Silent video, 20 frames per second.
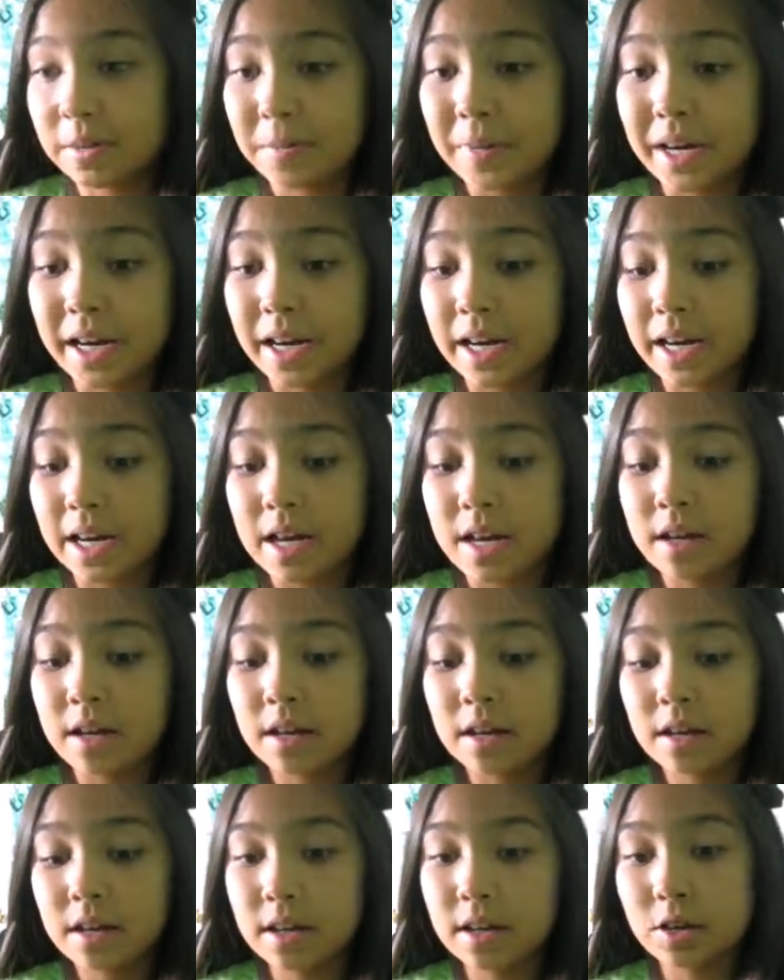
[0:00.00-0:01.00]
my
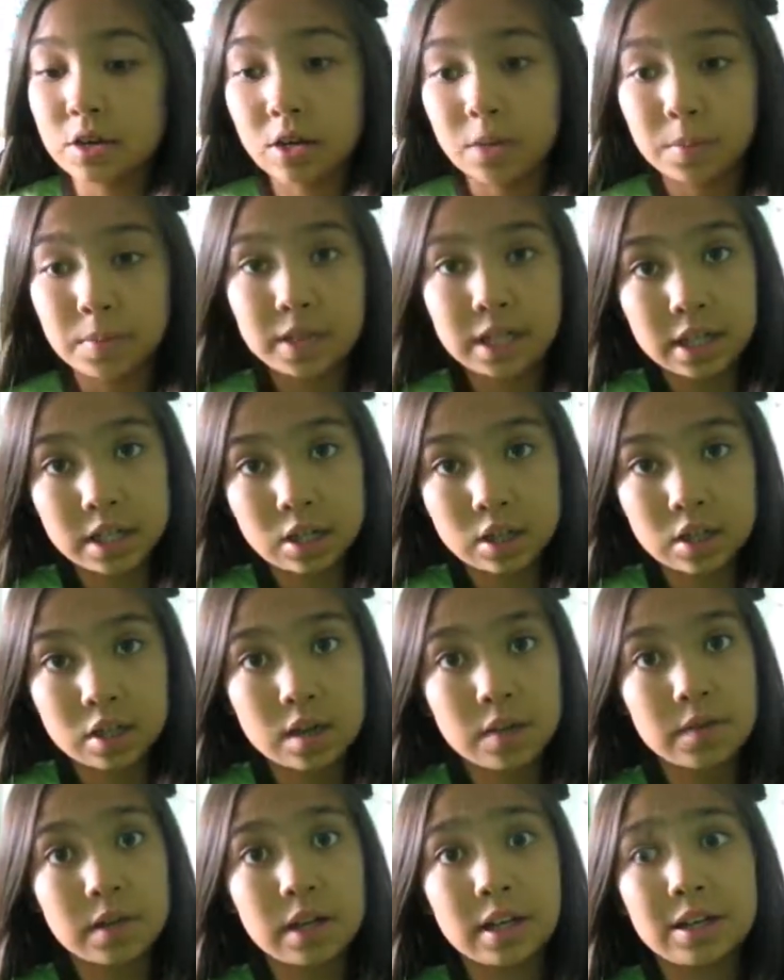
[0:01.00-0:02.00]
interpretation
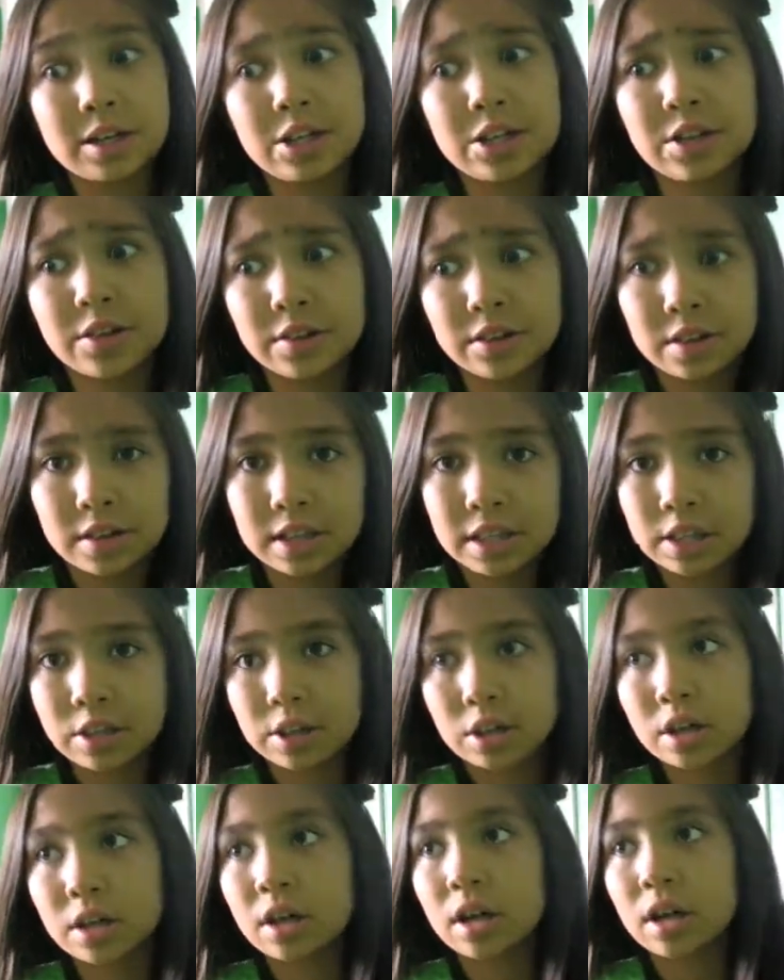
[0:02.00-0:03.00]
of a cheerleader